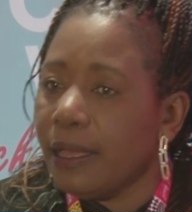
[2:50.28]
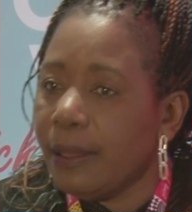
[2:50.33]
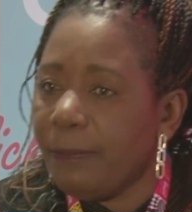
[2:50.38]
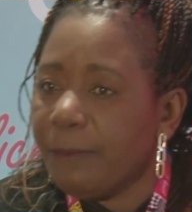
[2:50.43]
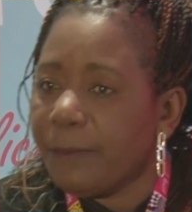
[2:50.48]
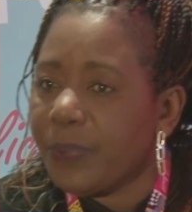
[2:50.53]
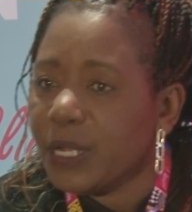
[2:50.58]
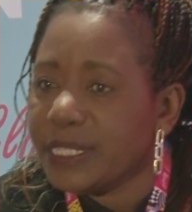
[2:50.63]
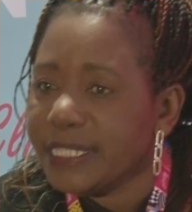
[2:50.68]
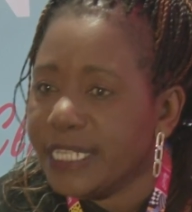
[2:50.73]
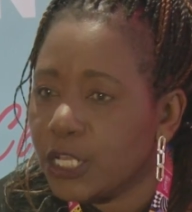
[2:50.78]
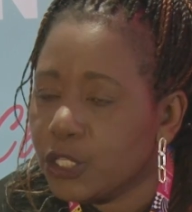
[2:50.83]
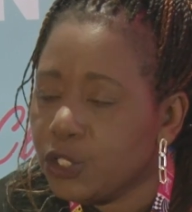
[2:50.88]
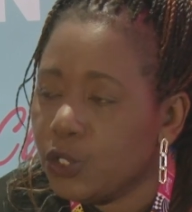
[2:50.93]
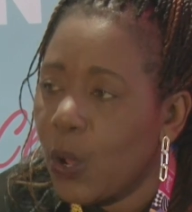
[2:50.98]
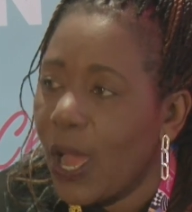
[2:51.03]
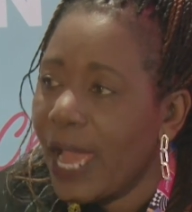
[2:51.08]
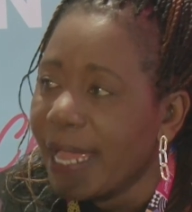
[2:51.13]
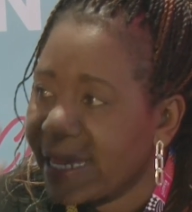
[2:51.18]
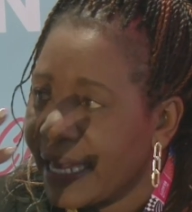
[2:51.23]
protect
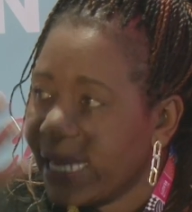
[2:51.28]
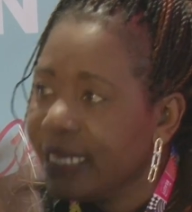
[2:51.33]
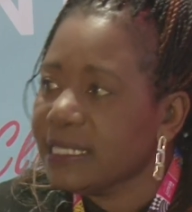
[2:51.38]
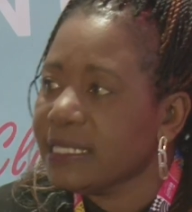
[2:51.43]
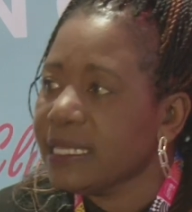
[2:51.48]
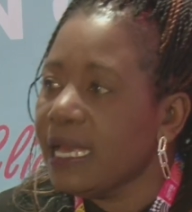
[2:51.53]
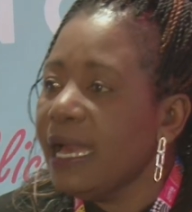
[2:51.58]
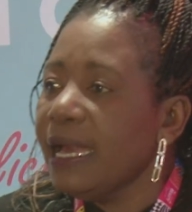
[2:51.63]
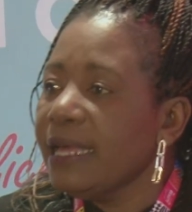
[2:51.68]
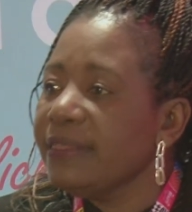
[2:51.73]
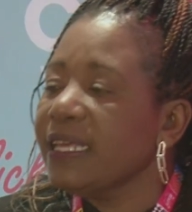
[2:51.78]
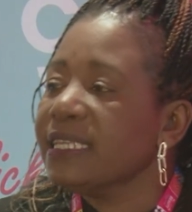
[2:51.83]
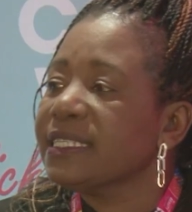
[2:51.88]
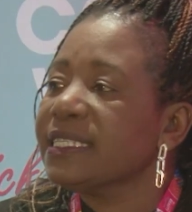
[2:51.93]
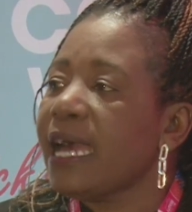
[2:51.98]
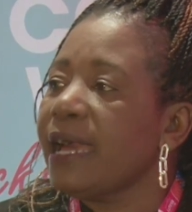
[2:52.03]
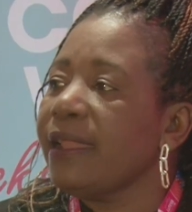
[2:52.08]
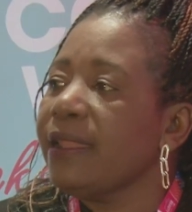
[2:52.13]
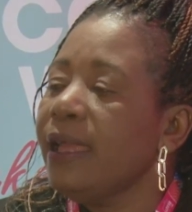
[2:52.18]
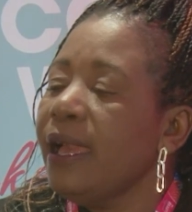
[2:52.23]
you against the
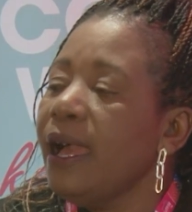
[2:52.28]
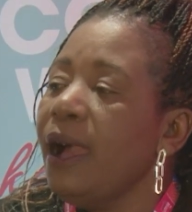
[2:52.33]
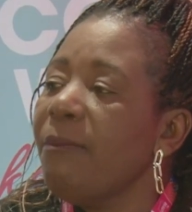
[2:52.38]
sun.